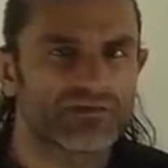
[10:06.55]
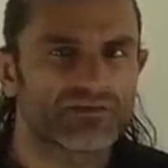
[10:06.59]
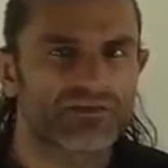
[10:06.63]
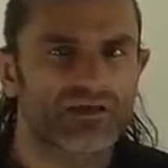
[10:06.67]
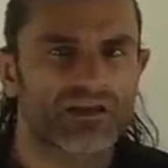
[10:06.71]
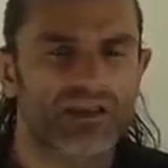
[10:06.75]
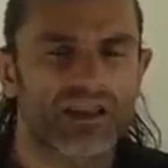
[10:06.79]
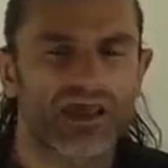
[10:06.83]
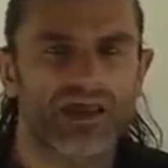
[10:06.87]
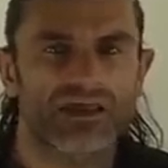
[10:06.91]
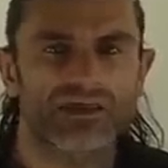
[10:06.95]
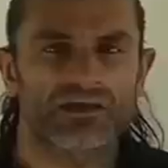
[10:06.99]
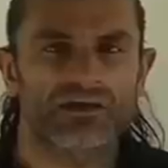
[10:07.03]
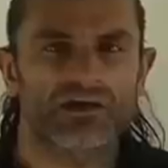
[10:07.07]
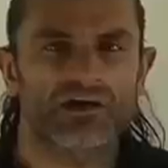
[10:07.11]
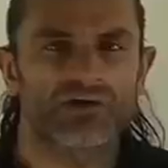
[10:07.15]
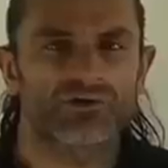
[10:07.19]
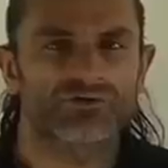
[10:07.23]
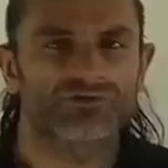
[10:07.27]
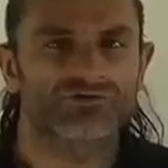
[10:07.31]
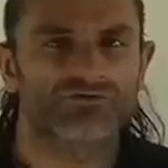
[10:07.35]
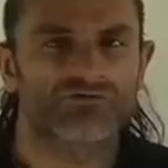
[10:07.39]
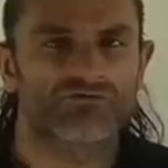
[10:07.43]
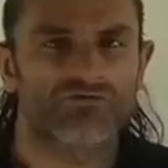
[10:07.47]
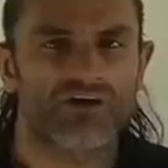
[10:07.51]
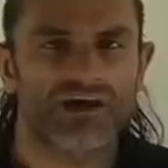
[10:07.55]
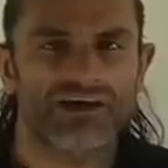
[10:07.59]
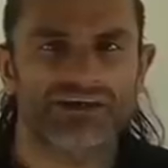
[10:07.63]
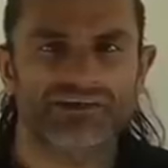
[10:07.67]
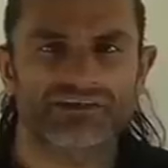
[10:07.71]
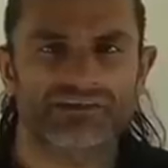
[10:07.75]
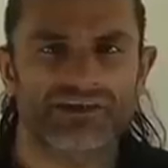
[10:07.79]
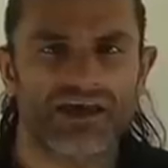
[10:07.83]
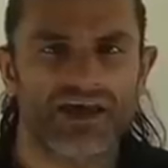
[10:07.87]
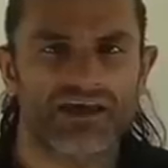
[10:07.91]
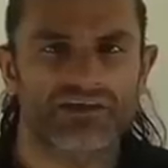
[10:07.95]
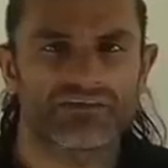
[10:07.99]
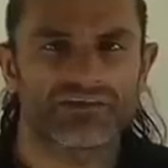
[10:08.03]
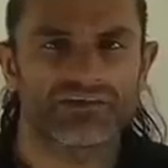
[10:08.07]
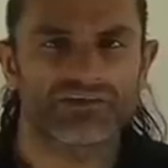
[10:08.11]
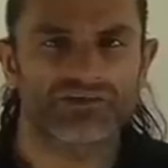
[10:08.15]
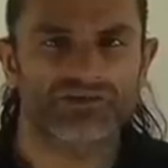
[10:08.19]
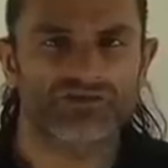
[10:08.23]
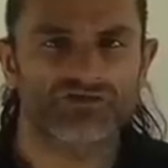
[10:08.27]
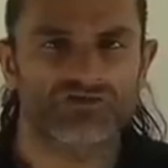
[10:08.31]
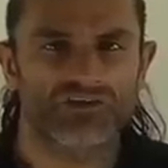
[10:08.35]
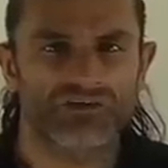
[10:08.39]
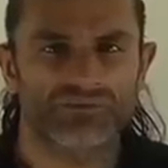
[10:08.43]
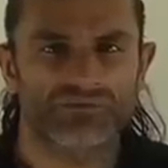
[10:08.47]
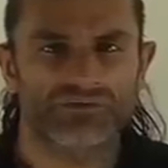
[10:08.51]
The light codes race down these
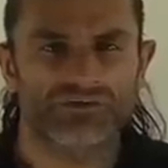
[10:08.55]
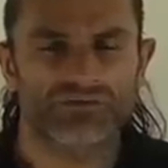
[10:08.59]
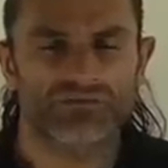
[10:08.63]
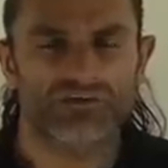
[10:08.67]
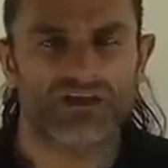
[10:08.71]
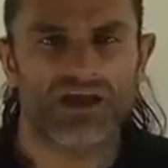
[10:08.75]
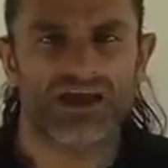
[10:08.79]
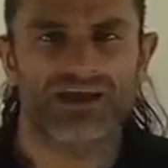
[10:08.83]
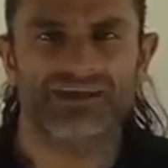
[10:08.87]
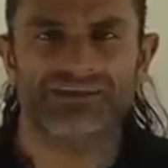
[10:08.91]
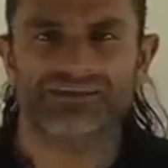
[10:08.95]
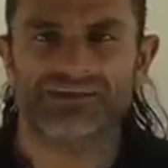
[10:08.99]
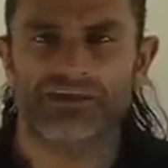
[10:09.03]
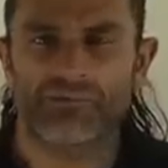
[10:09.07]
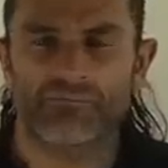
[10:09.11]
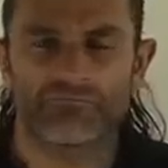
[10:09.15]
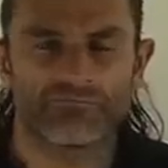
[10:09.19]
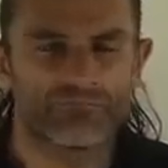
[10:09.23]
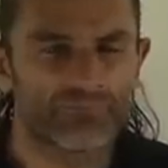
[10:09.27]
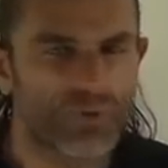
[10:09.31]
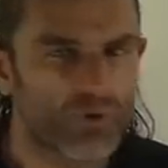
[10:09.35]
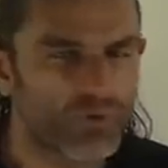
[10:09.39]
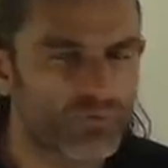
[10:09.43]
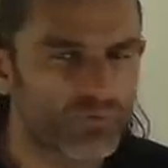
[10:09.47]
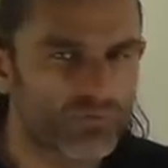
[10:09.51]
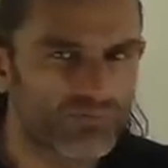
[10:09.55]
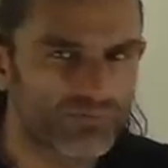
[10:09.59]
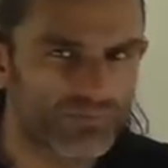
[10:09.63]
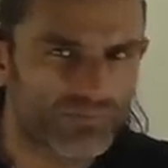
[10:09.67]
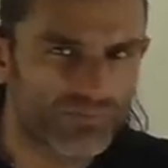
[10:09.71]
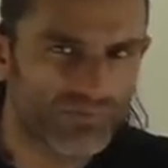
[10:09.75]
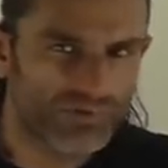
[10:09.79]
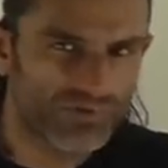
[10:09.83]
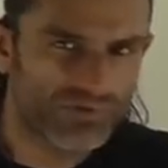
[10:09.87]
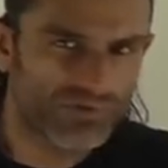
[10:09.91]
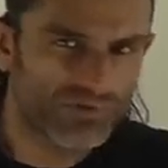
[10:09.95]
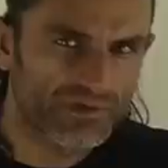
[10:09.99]
streams of light, and boom,